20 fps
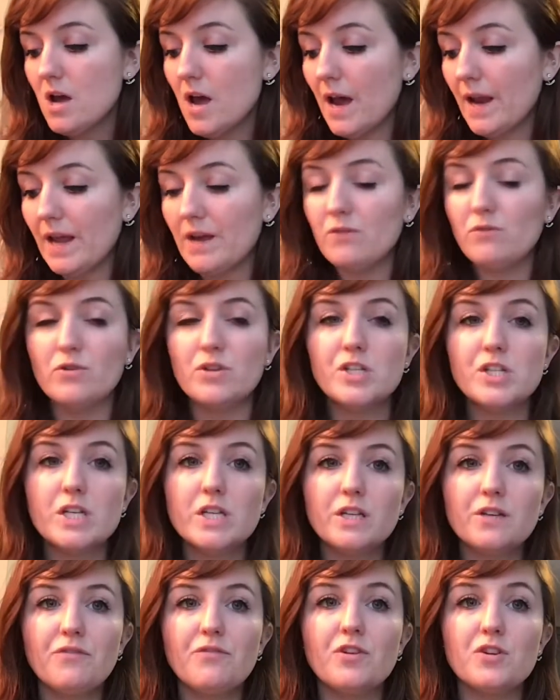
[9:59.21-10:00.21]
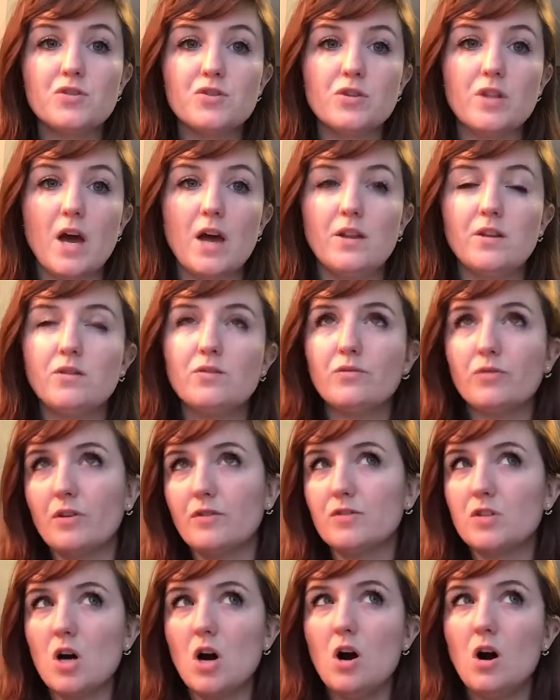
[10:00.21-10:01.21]
And I recently featured that in the
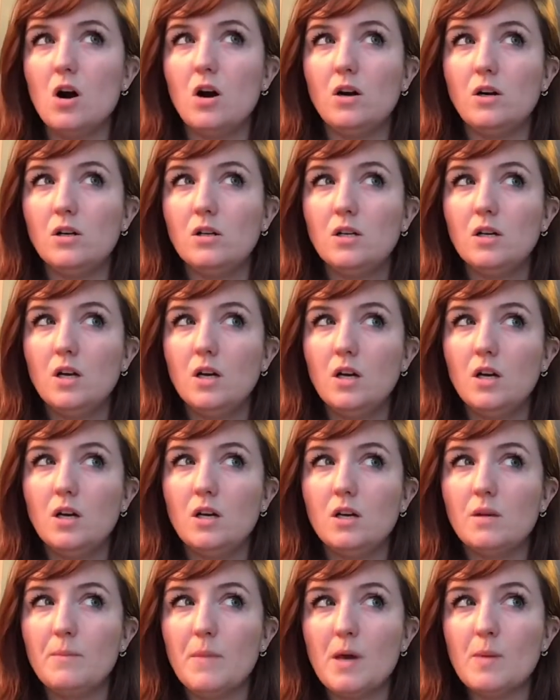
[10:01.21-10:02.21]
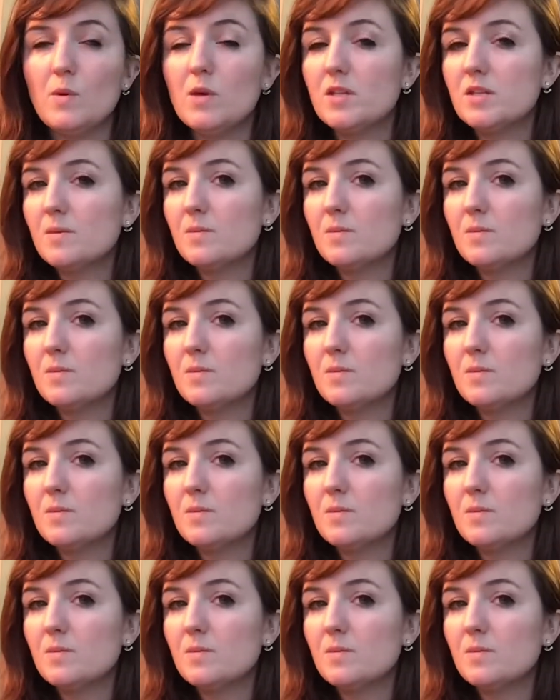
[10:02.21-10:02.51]
thrift haul, maybe in